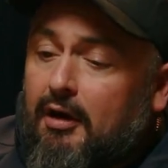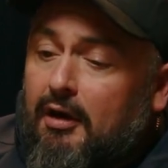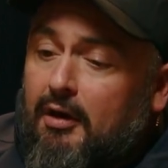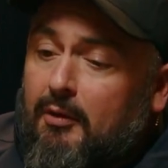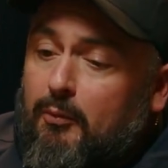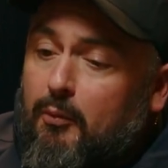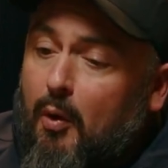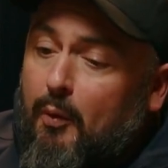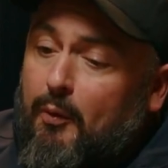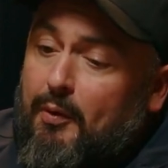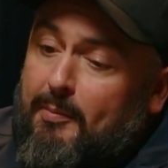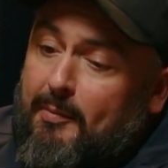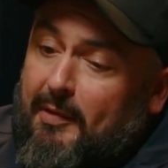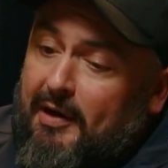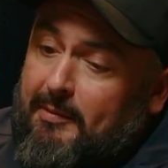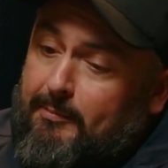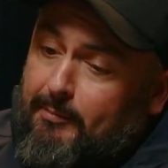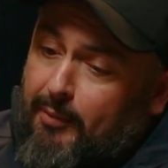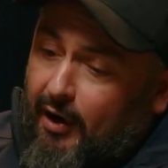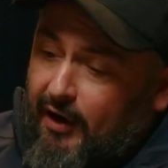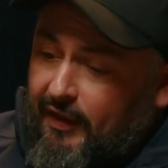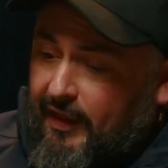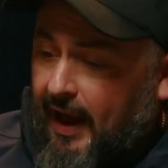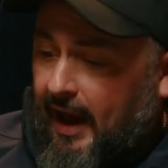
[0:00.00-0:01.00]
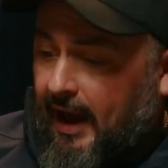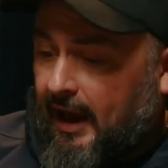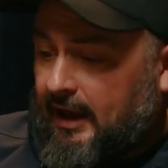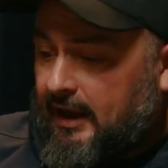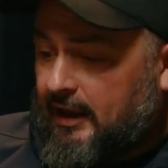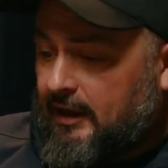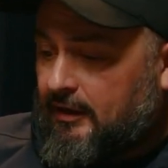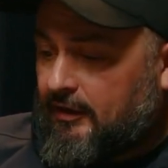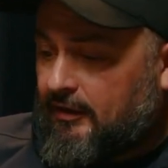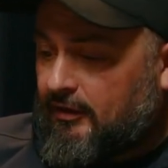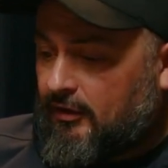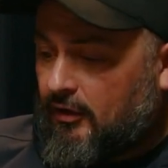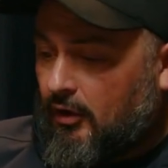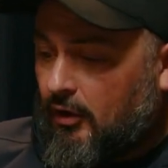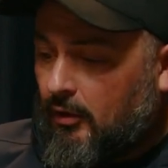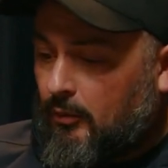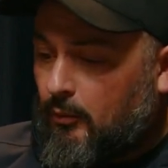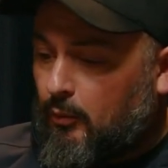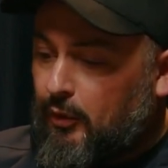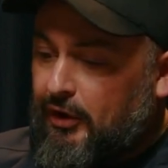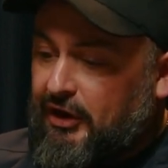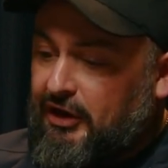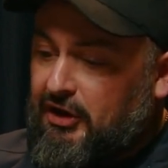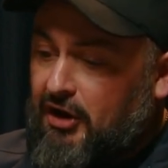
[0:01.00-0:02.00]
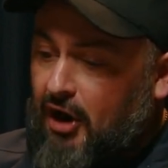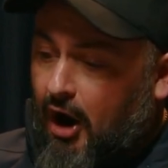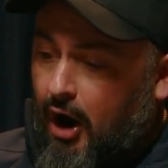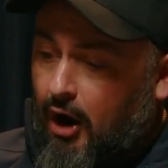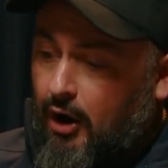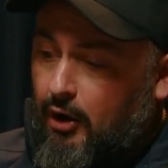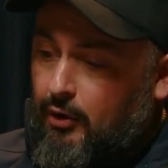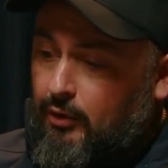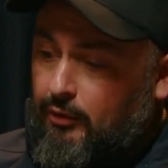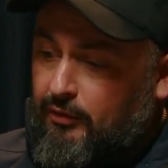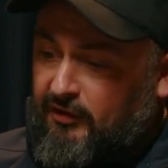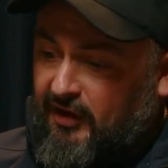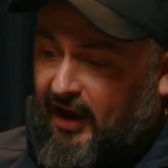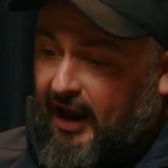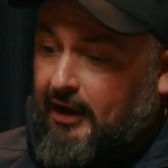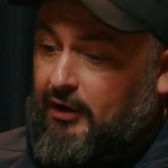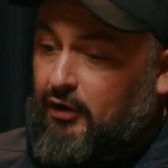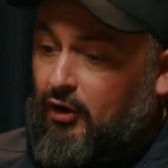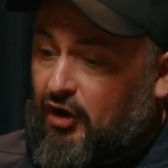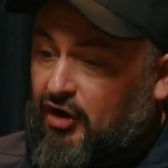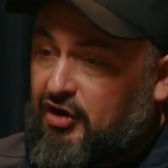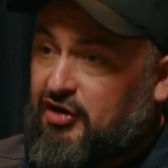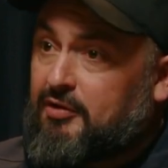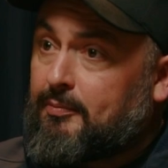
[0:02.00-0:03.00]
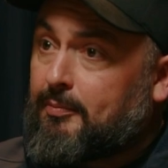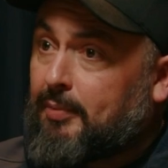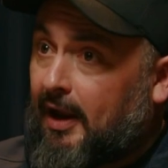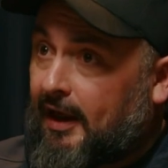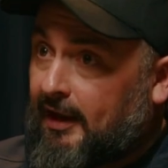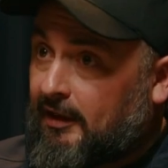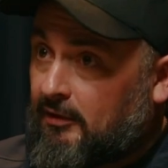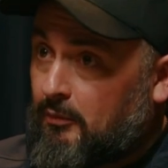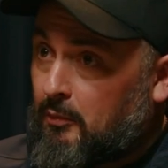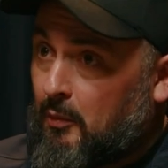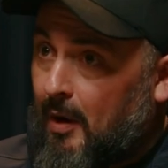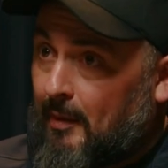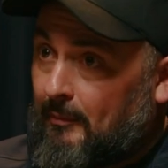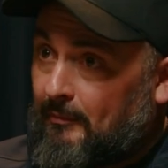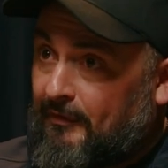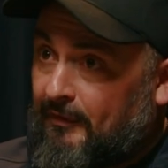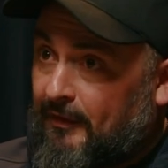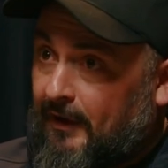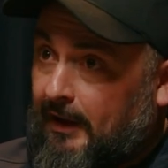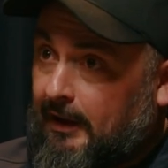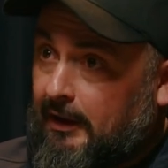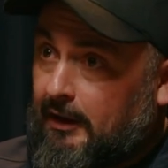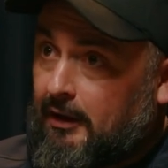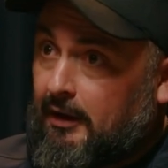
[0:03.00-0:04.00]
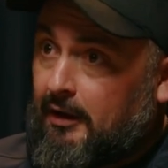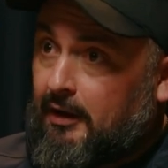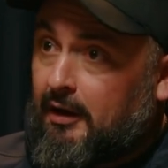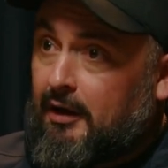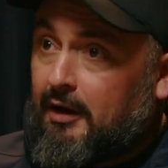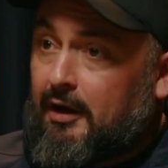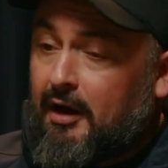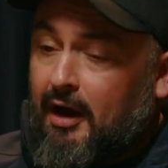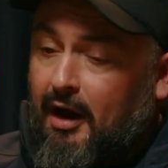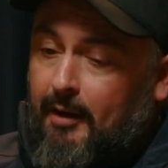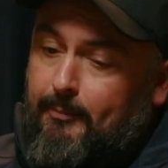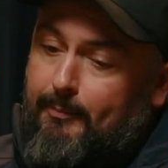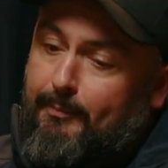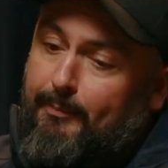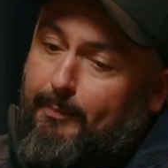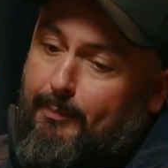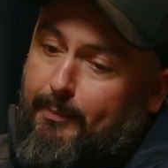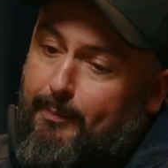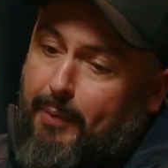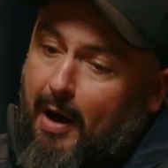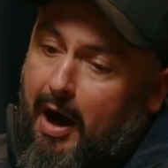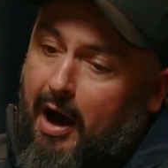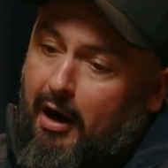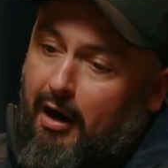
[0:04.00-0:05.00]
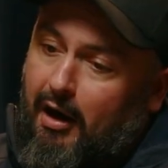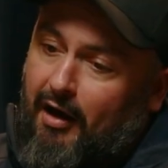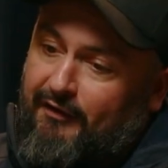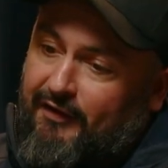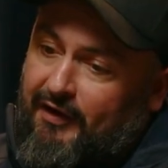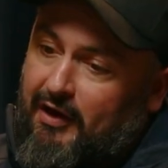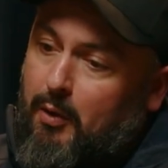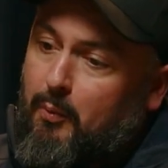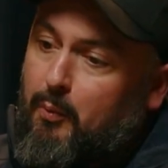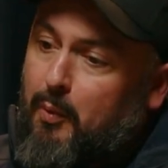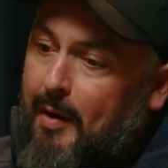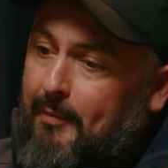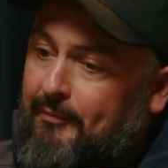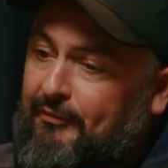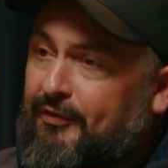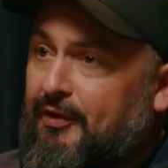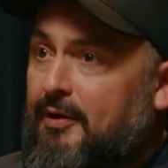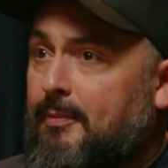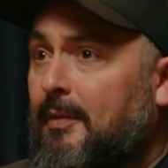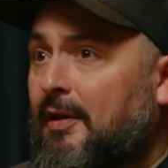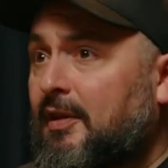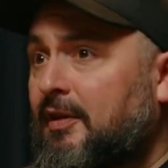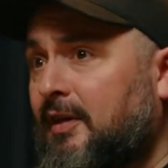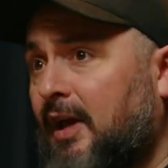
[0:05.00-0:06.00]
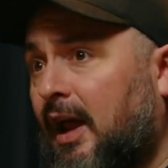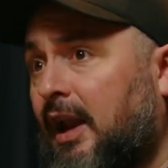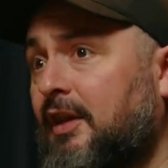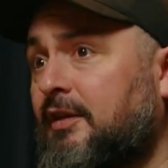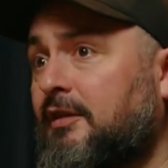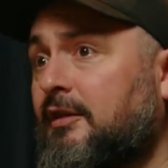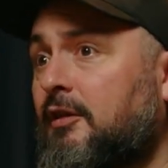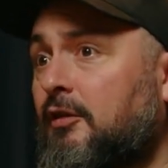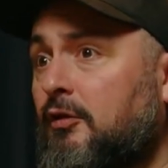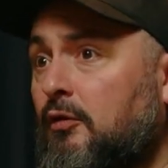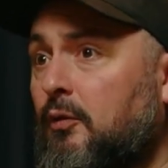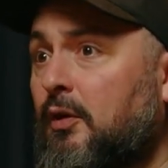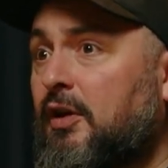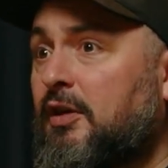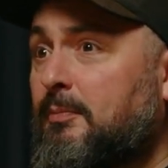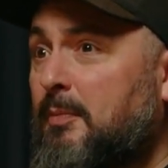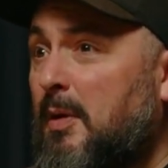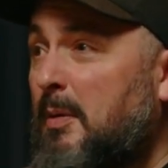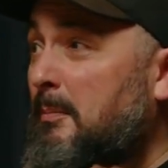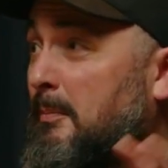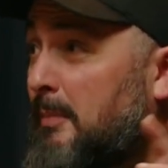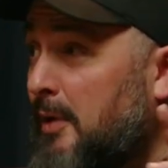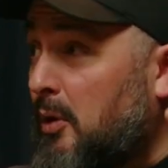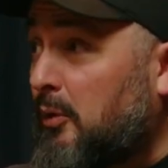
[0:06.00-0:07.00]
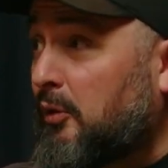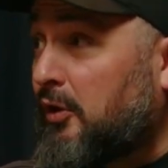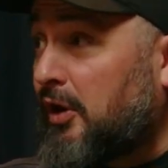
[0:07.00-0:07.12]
What we mean by that is that we know technology plays one thing, but I think a Web3 mentality has always been build